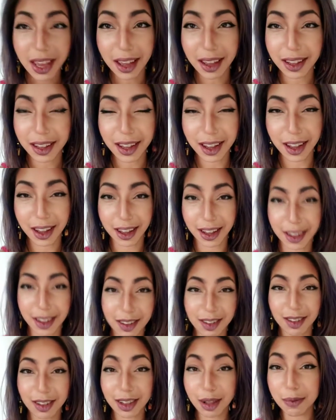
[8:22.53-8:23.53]
yeah, uh,
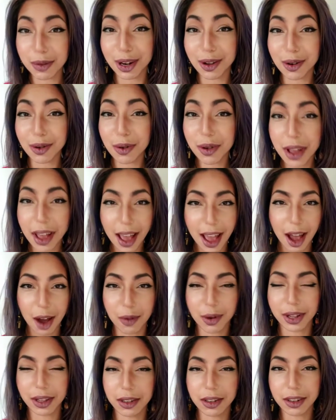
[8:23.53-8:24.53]
let me know
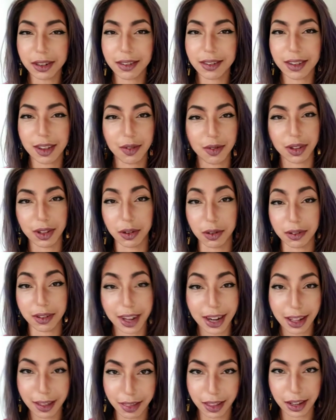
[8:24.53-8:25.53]
how it looks, if it looks
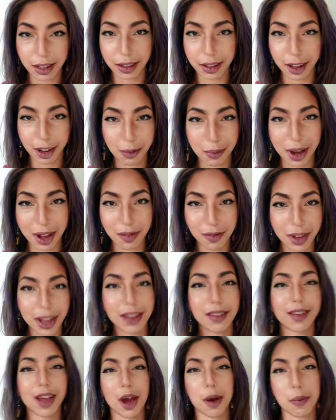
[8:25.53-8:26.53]
anything like my
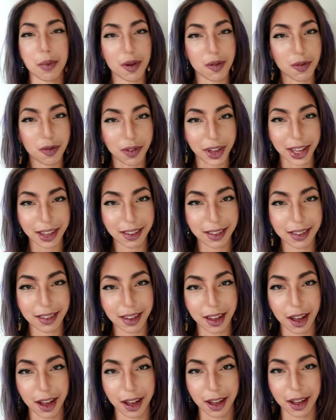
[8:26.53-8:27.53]
face app face.
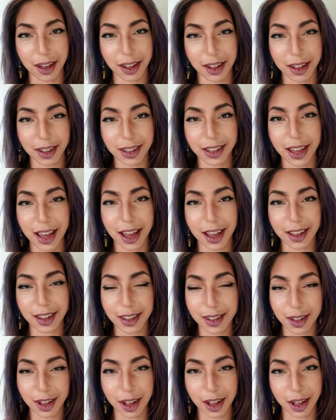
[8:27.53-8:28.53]
Uh, yeah,
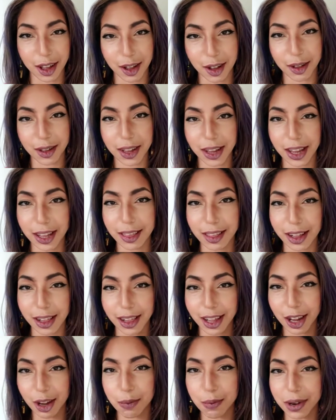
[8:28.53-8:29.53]
uh, hit the
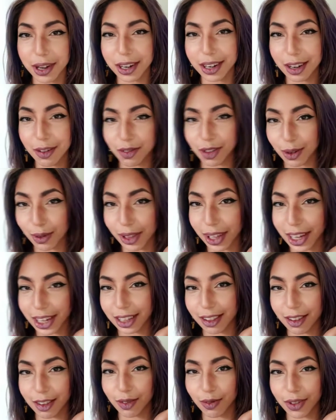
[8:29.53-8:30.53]
like button if you
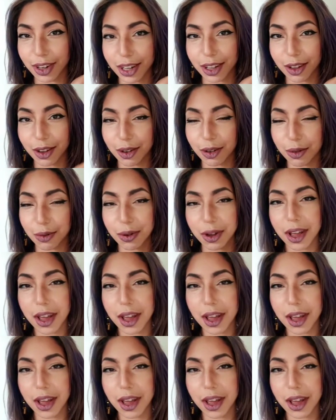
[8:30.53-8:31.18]
like this video,